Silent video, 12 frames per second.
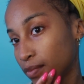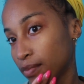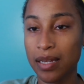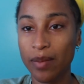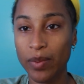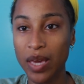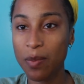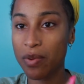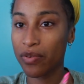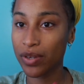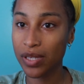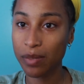I'm gonna keep it
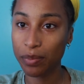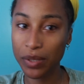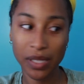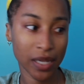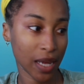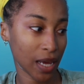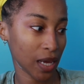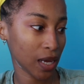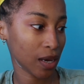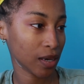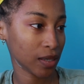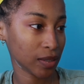real simple today.
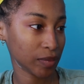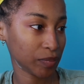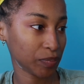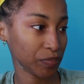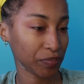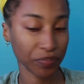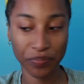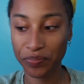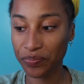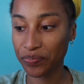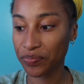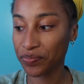I'm
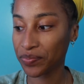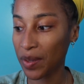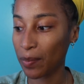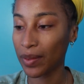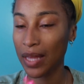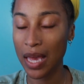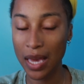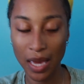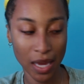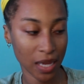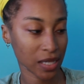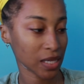
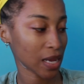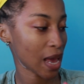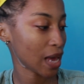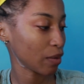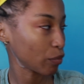thinking, should I add a